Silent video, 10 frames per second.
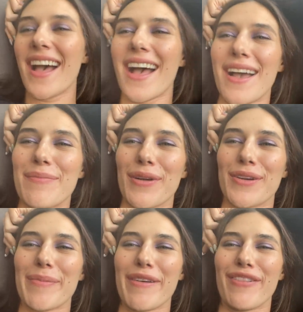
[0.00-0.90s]
I broke
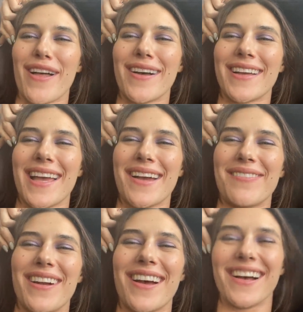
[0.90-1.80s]
my vlog
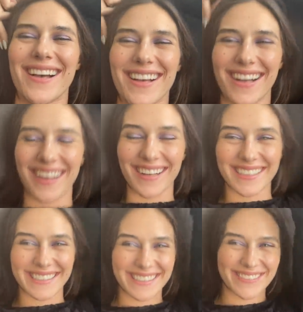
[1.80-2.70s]
camera.
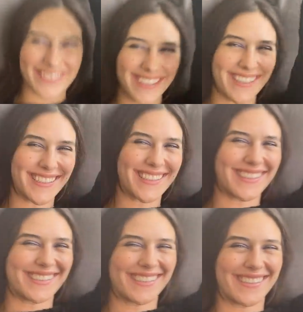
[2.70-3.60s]

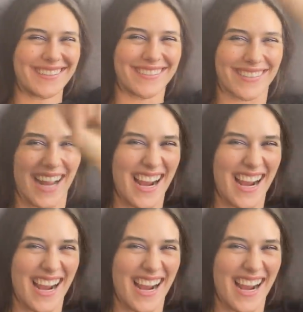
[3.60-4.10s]
Woo!